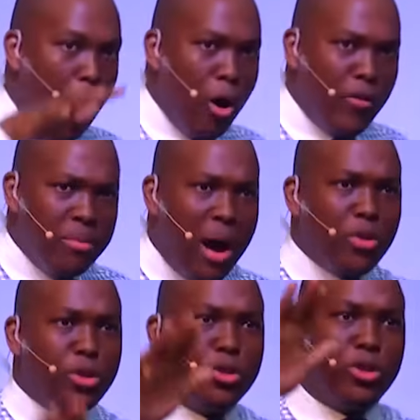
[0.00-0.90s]
over the
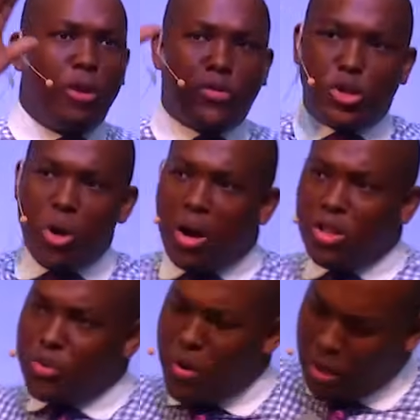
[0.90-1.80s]
mountains of the
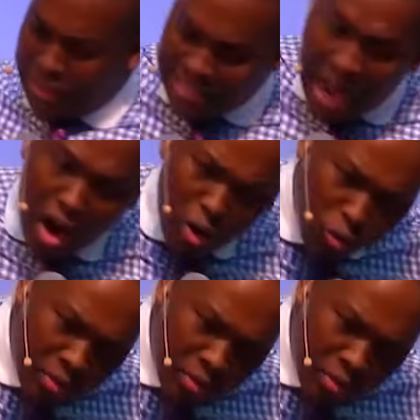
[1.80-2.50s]
Drakensberg down